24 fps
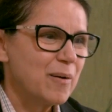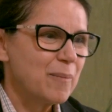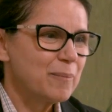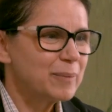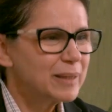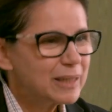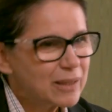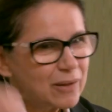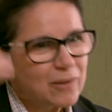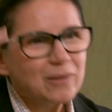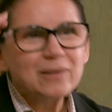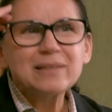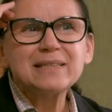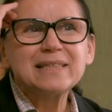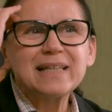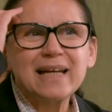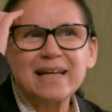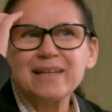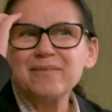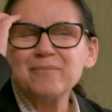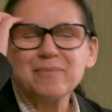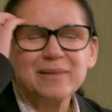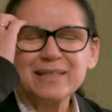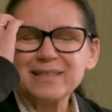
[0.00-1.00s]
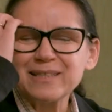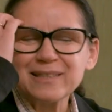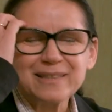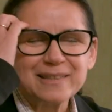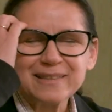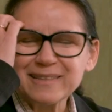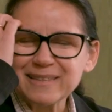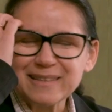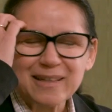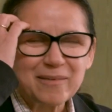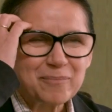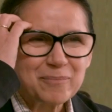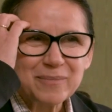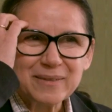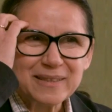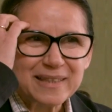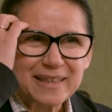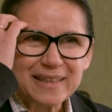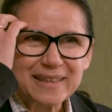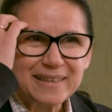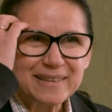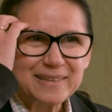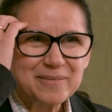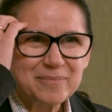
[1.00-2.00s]
because I imagined
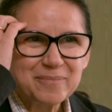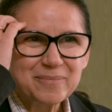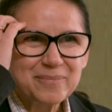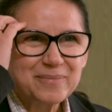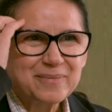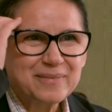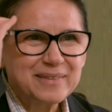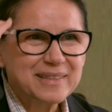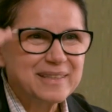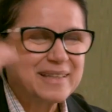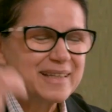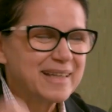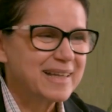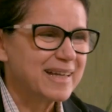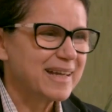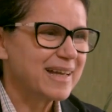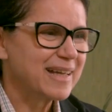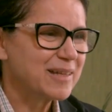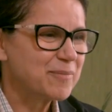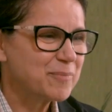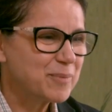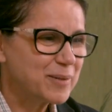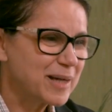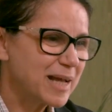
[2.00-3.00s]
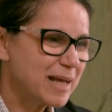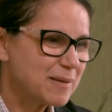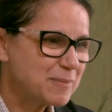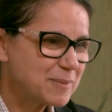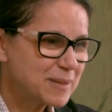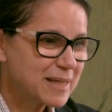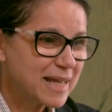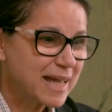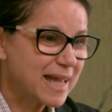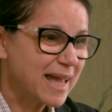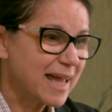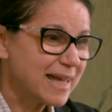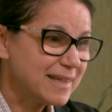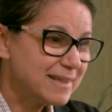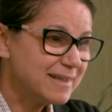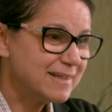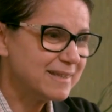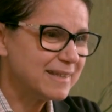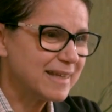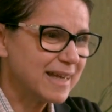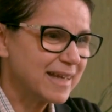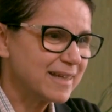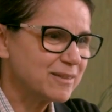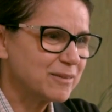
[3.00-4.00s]
something. And perhaps at
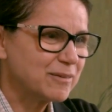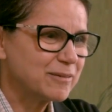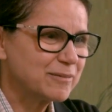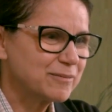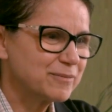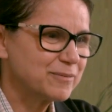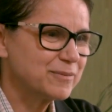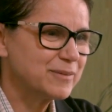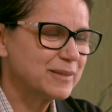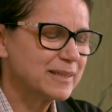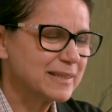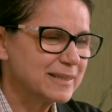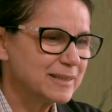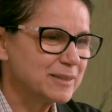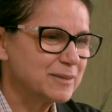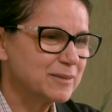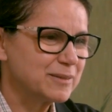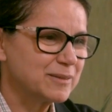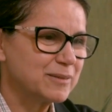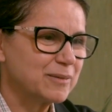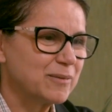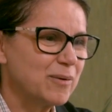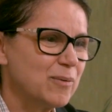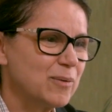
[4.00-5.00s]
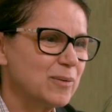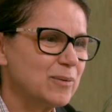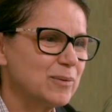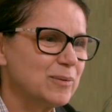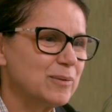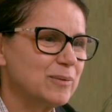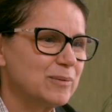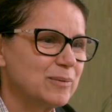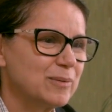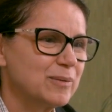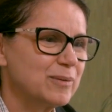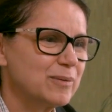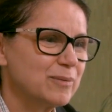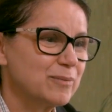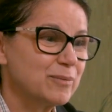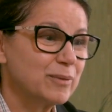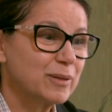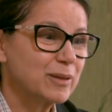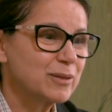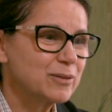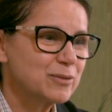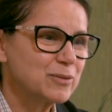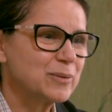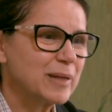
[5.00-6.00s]
the end of this whole
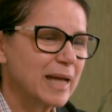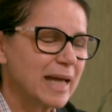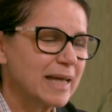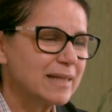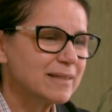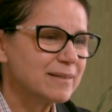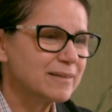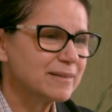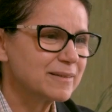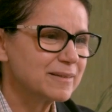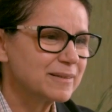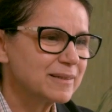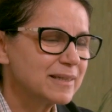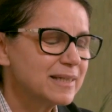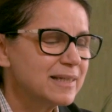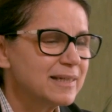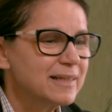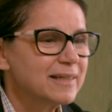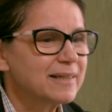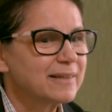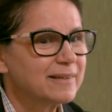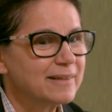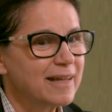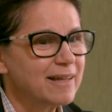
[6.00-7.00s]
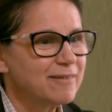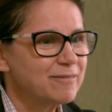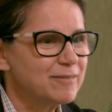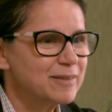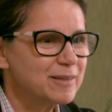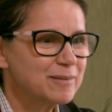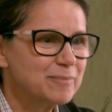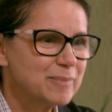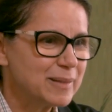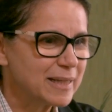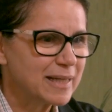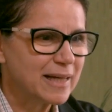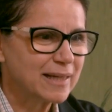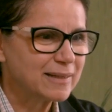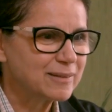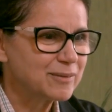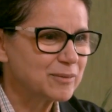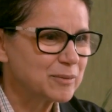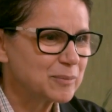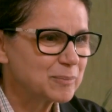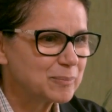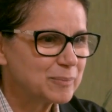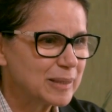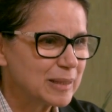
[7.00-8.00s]
work together, there will be
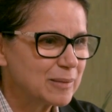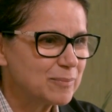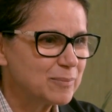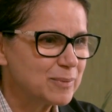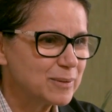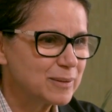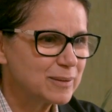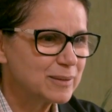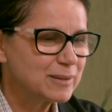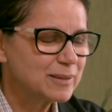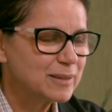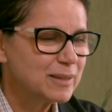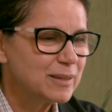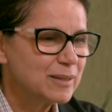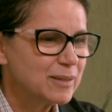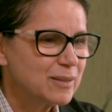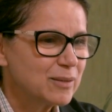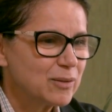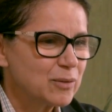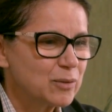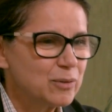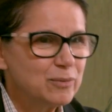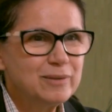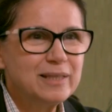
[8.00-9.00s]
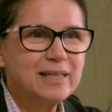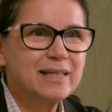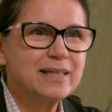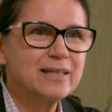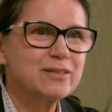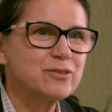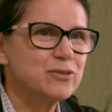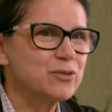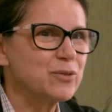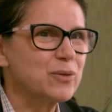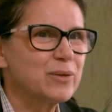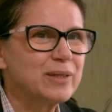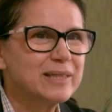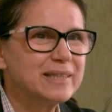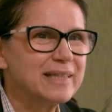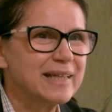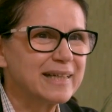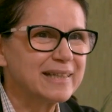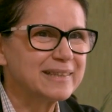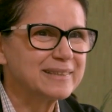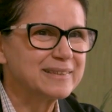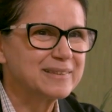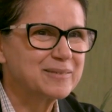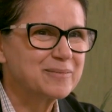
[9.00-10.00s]
unknown people who will enjoy
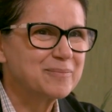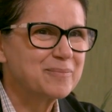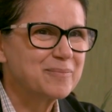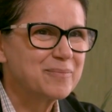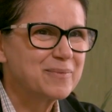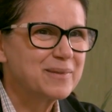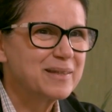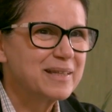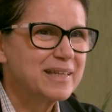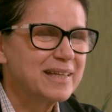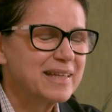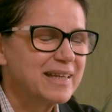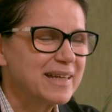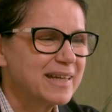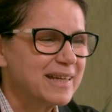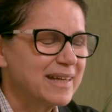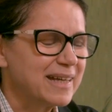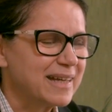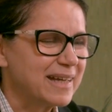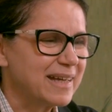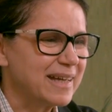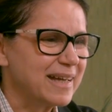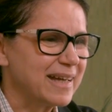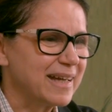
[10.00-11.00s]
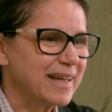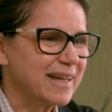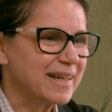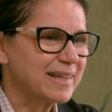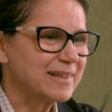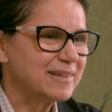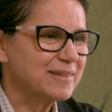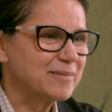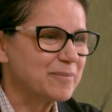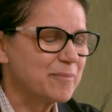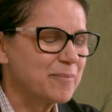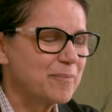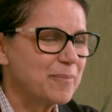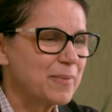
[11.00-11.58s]
that. And